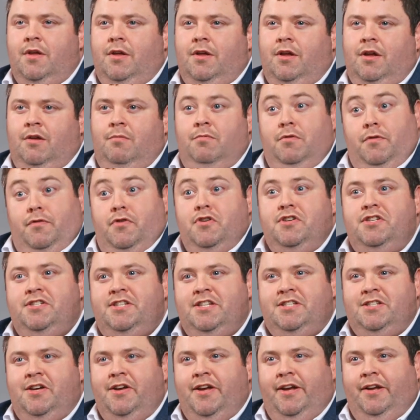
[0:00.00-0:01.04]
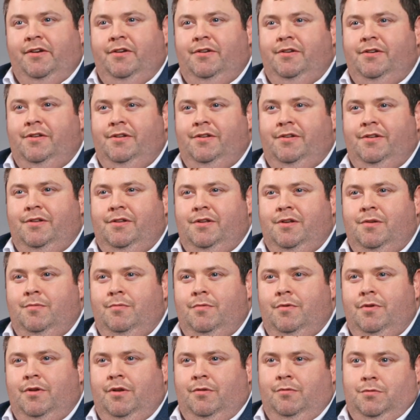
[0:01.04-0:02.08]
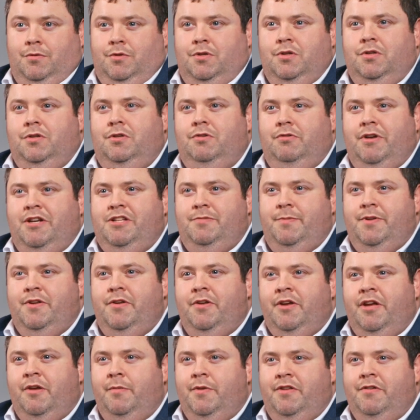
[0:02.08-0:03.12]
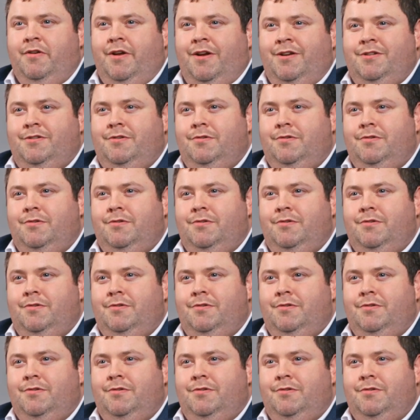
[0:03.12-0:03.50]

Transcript: The future's exciting, and great to be doing it with you guys.